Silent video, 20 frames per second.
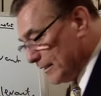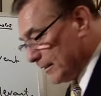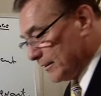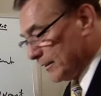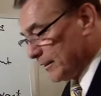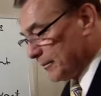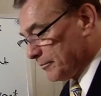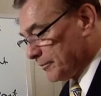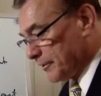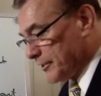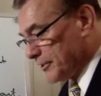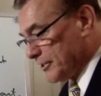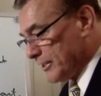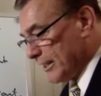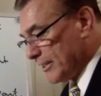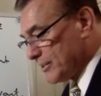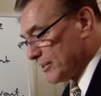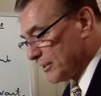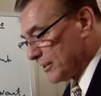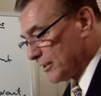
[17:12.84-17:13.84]

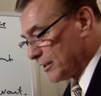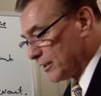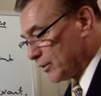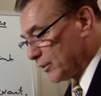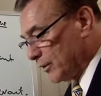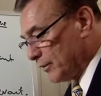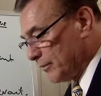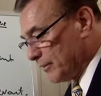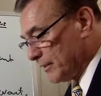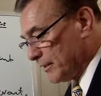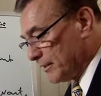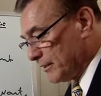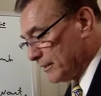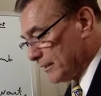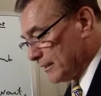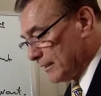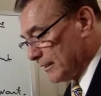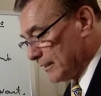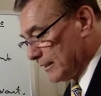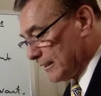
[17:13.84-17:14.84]
depreciation on the equipment,
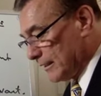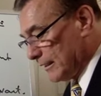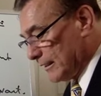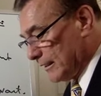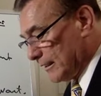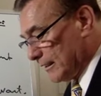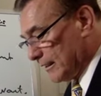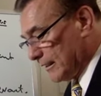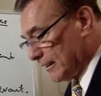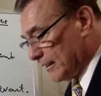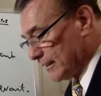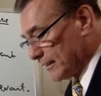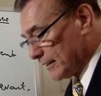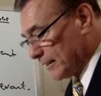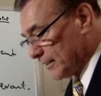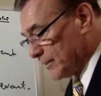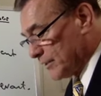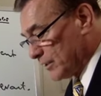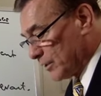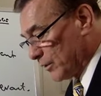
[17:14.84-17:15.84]

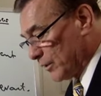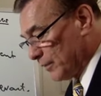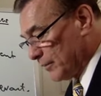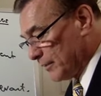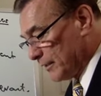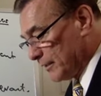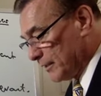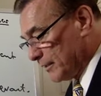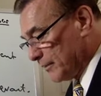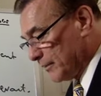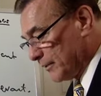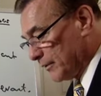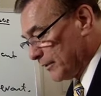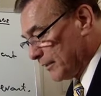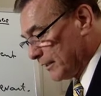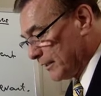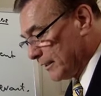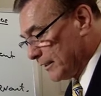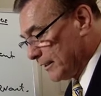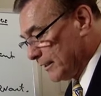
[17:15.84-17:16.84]
kitchen equipment in the
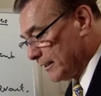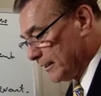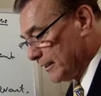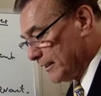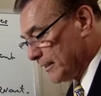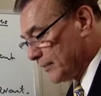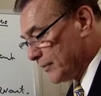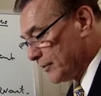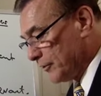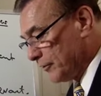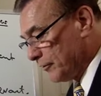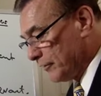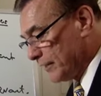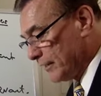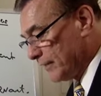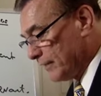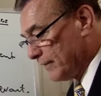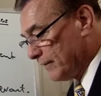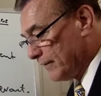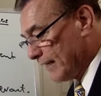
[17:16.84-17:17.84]
building, is
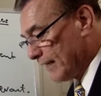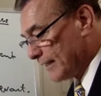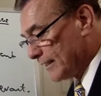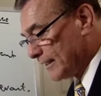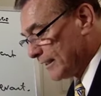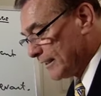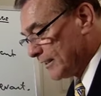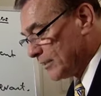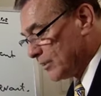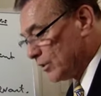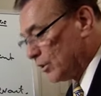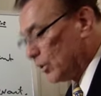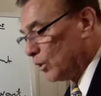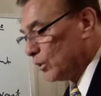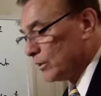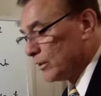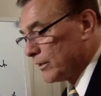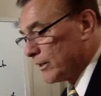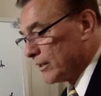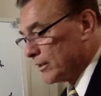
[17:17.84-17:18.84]
already factored into
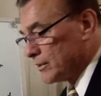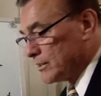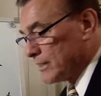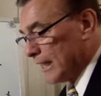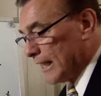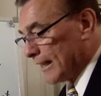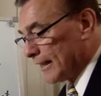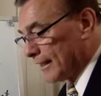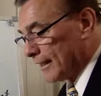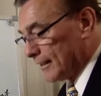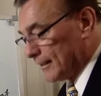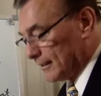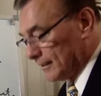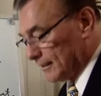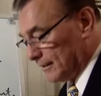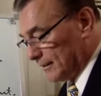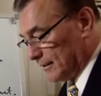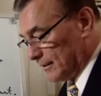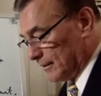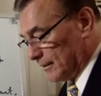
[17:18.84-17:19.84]
all of those other
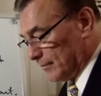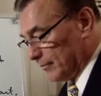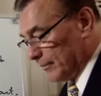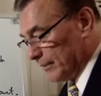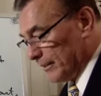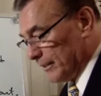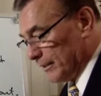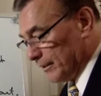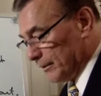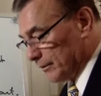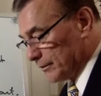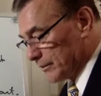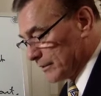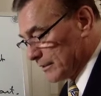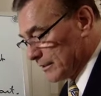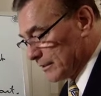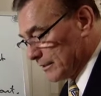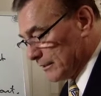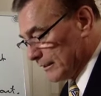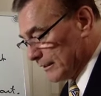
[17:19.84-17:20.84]

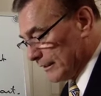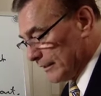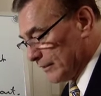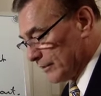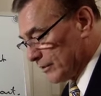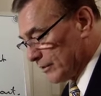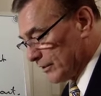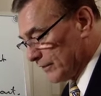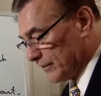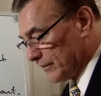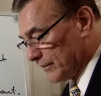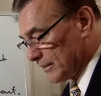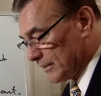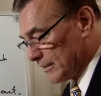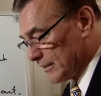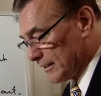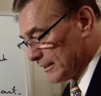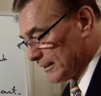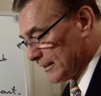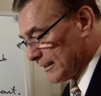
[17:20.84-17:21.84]
meals and
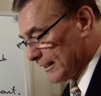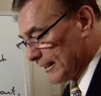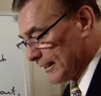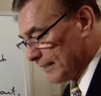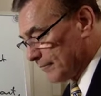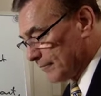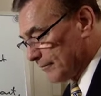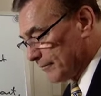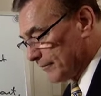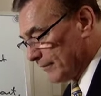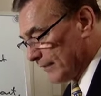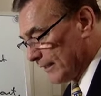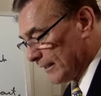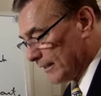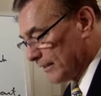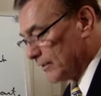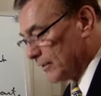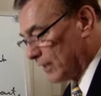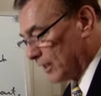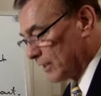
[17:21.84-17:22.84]
services that they provide,
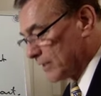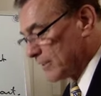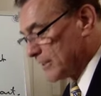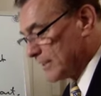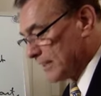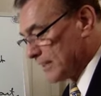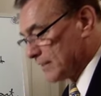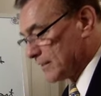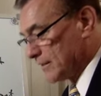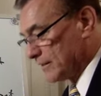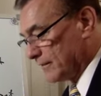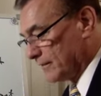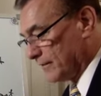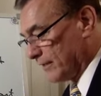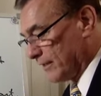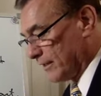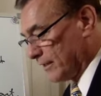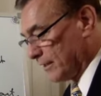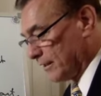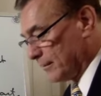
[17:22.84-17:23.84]
not just for
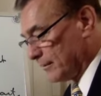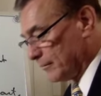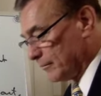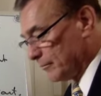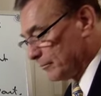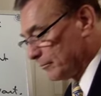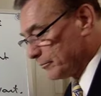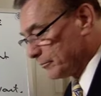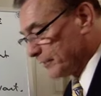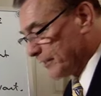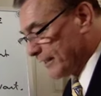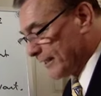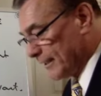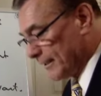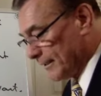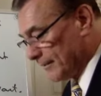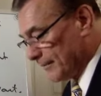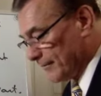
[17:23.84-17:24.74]
the bread.